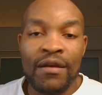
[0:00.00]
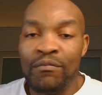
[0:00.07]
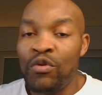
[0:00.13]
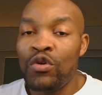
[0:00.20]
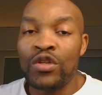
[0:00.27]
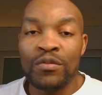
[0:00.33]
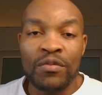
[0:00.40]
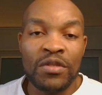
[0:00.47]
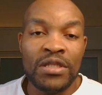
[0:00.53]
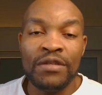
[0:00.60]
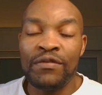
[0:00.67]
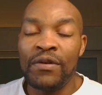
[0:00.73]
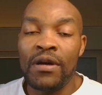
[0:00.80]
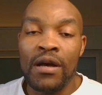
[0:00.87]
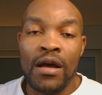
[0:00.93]
because
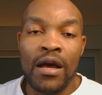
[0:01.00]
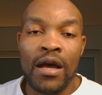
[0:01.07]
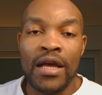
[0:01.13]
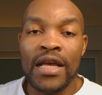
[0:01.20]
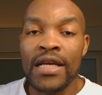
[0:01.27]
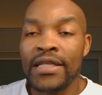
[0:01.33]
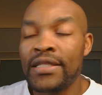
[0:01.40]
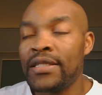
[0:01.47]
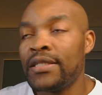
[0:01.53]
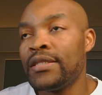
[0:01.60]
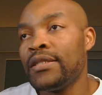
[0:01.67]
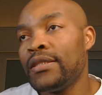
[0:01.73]
each